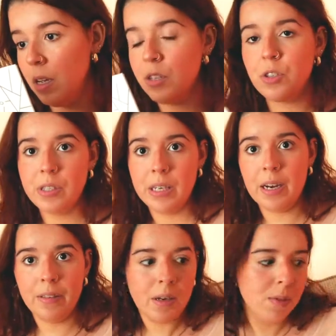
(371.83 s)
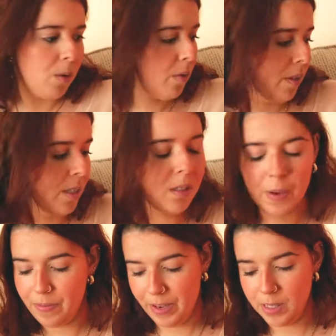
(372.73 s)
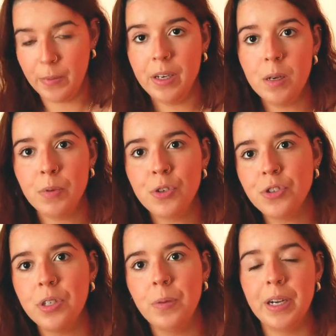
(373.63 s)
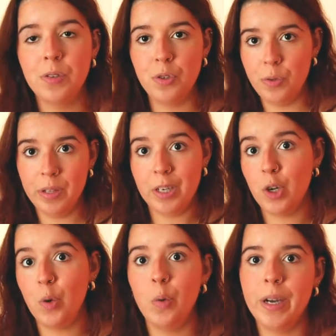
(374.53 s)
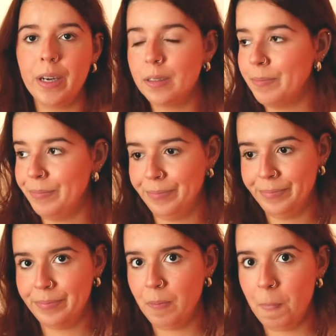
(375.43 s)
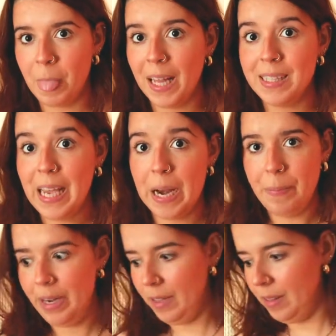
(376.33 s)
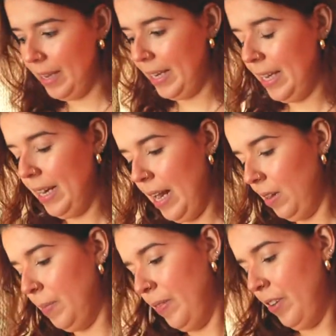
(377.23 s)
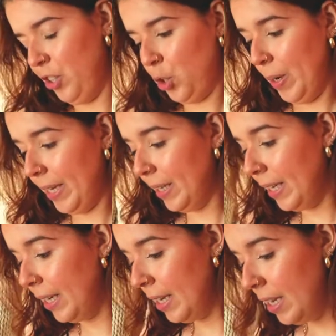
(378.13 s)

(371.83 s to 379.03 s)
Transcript: So see, now that I'm done with this, is my face makeup usually when I'm doing like a quick 10-minute like in and out, let me finish quickly.